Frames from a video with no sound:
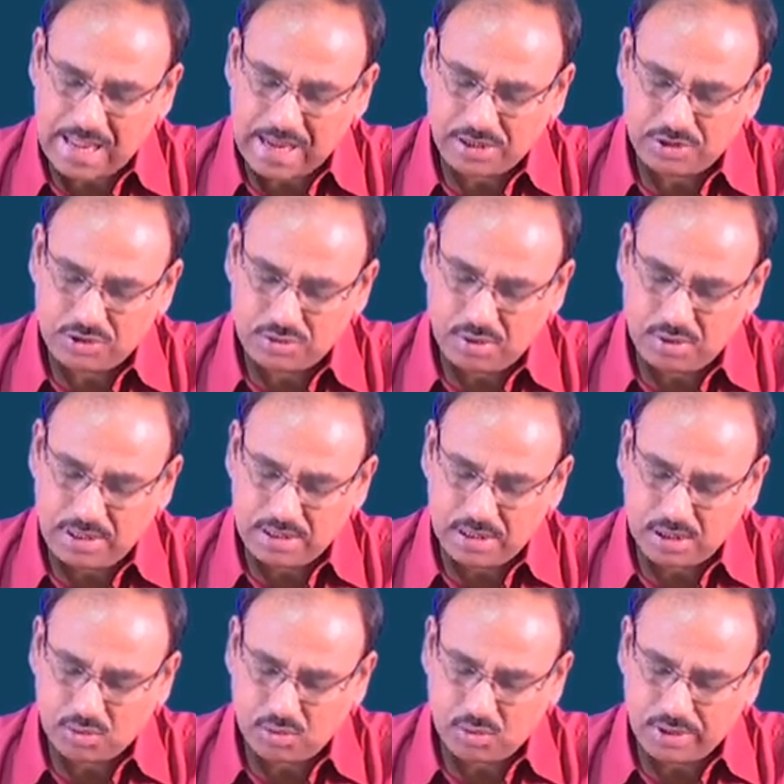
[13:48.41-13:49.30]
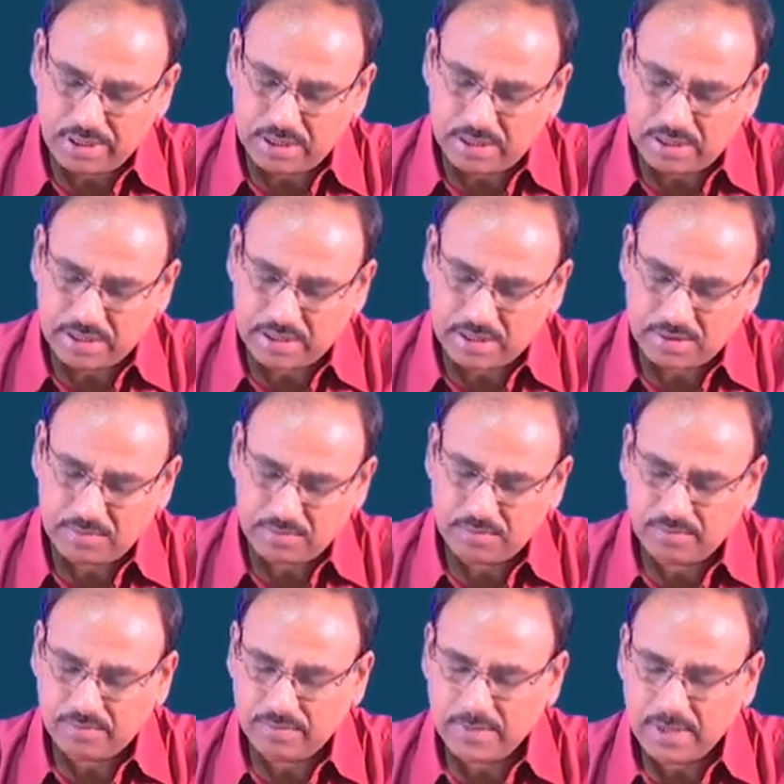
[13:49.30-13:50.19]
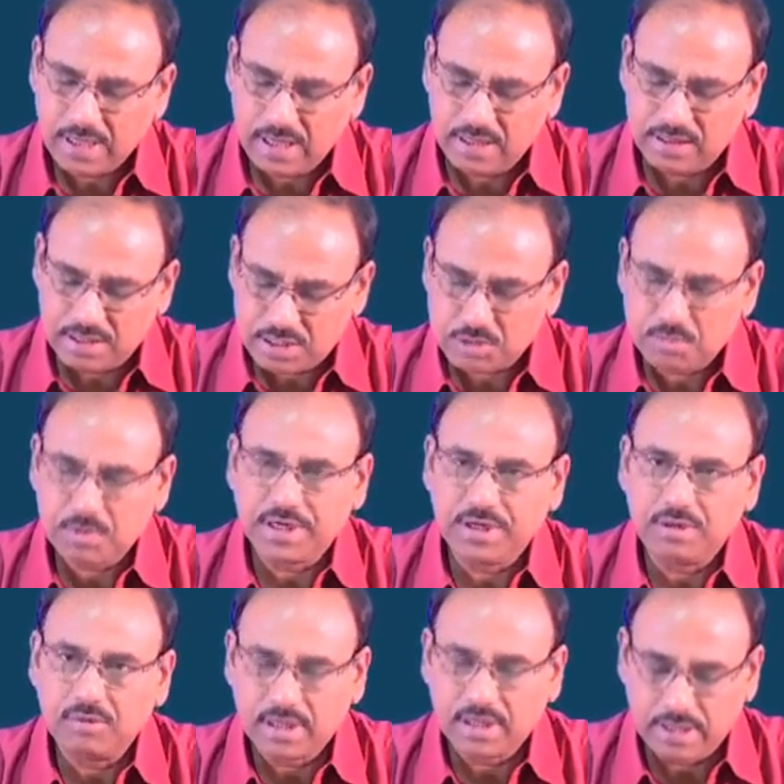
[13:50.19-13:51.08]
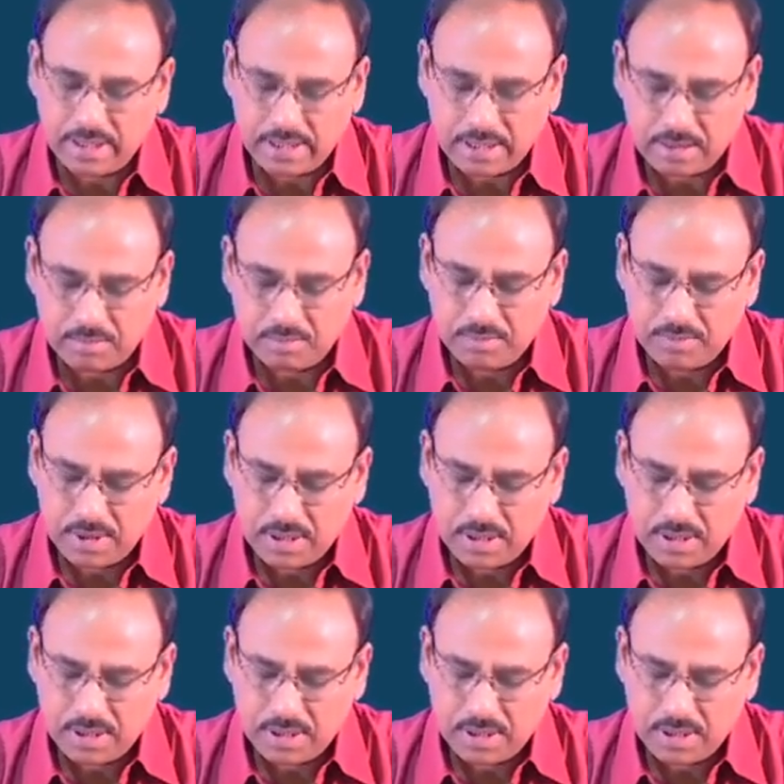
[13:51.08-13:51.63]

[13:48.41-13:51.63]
actually the coding layer in this particular diagram.